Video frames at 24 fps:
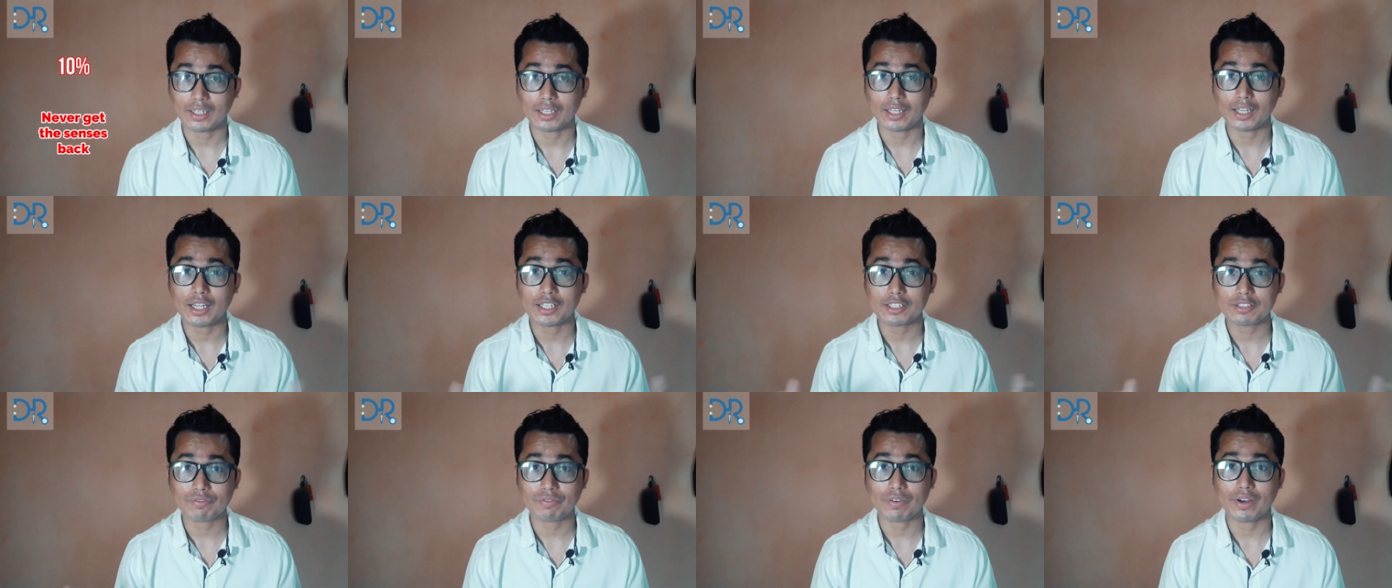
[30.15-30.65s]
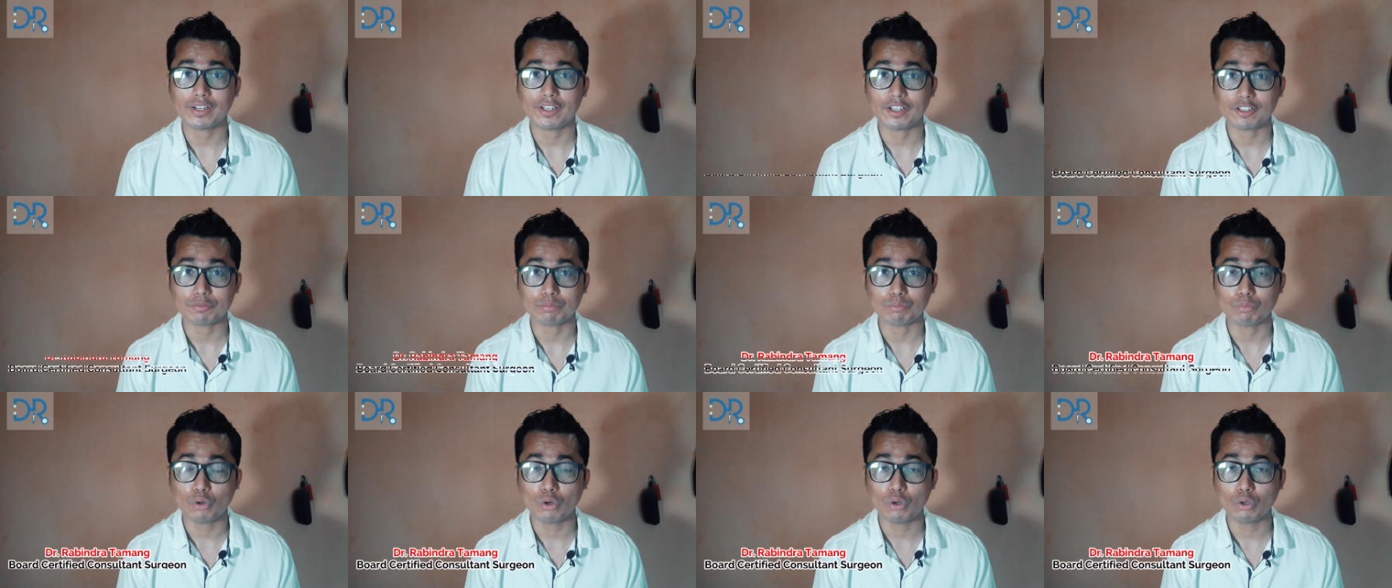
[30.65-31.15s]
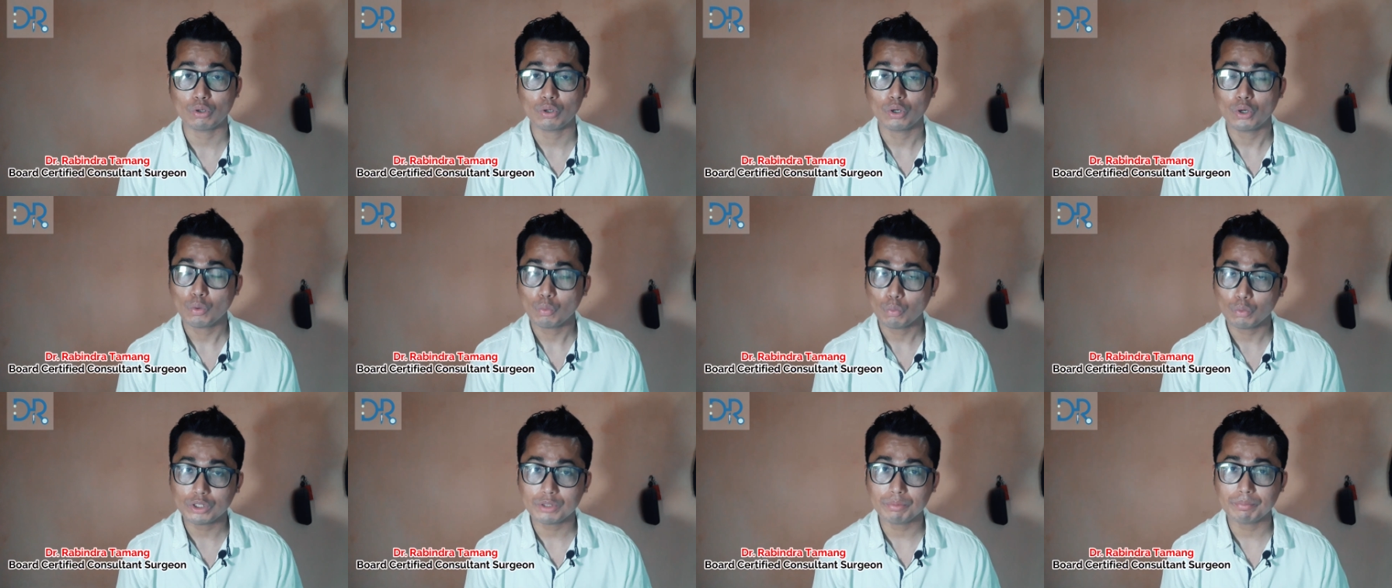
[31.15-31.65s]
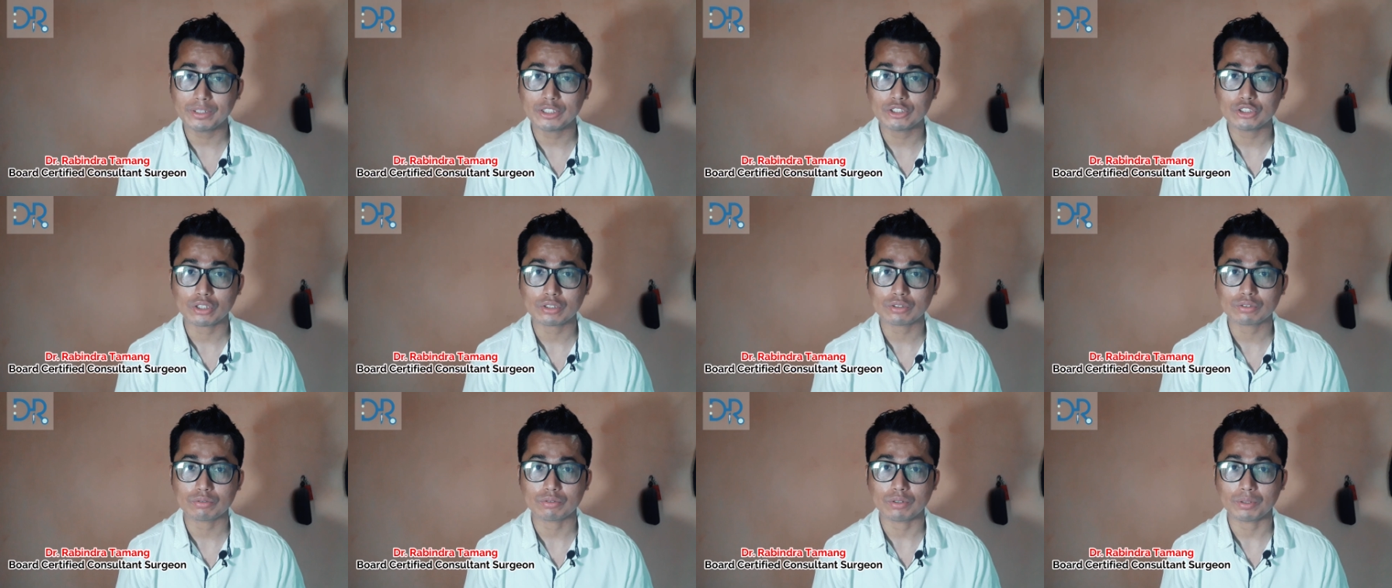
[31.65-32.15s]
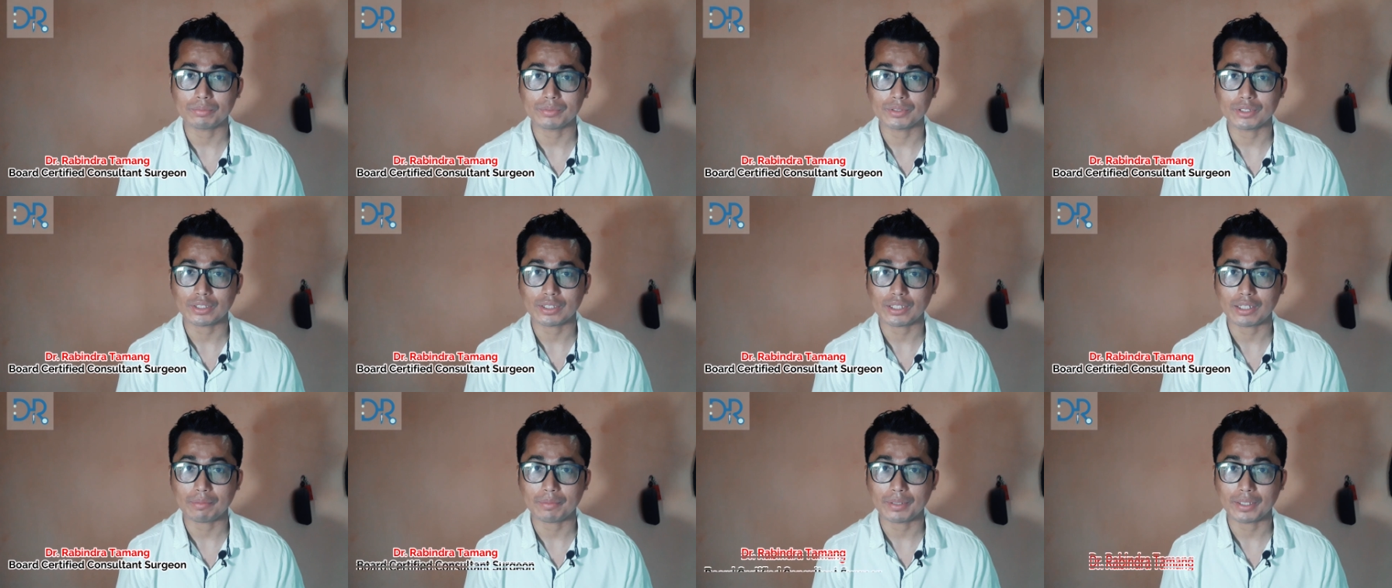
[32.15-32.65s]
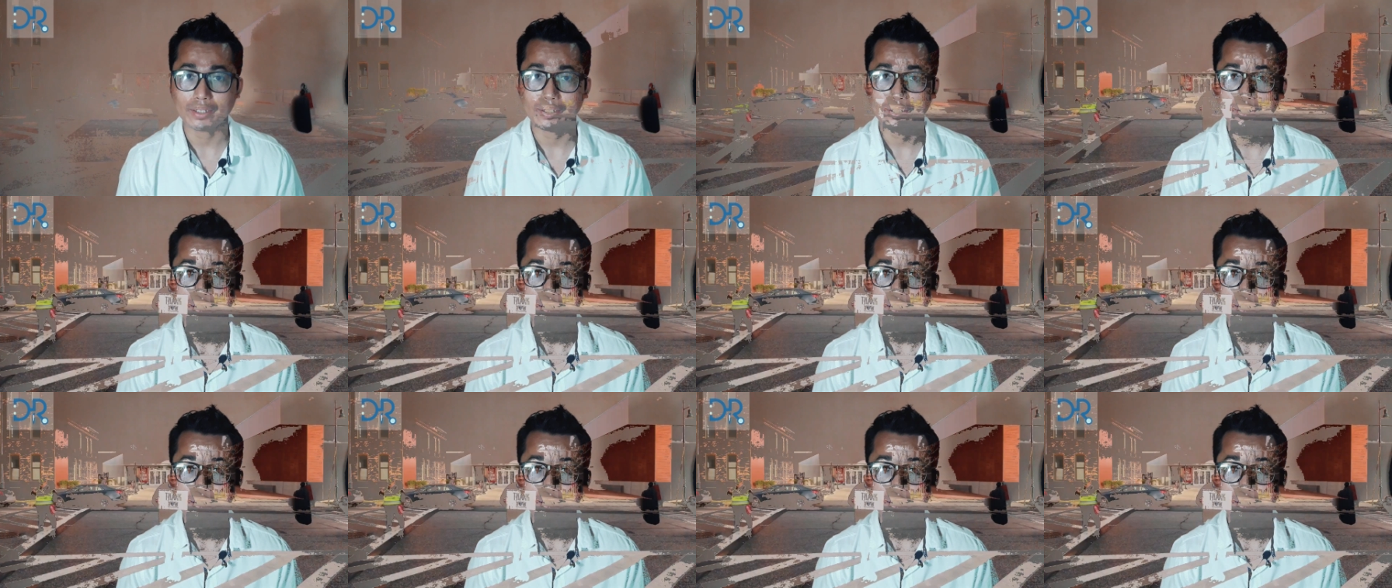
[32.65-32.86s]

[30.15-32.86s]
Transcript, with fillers: Let's find out more with me, Dr. Robin Amang.